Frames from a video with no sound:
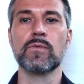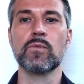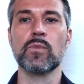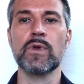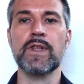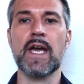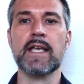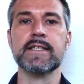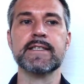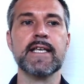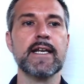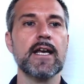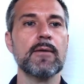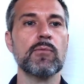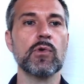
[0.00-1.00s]
With that
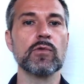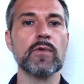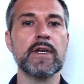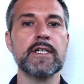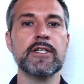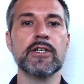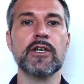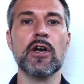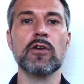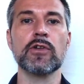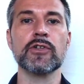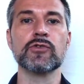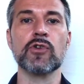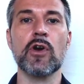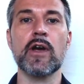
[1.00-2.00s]
set up, we're ready to go.
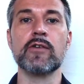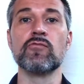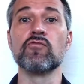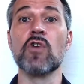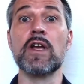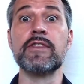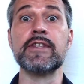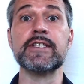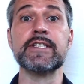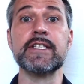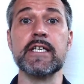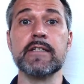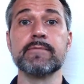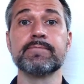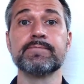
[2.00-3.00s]
Let's go ahead and run the
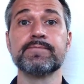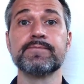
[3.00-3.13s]
scene.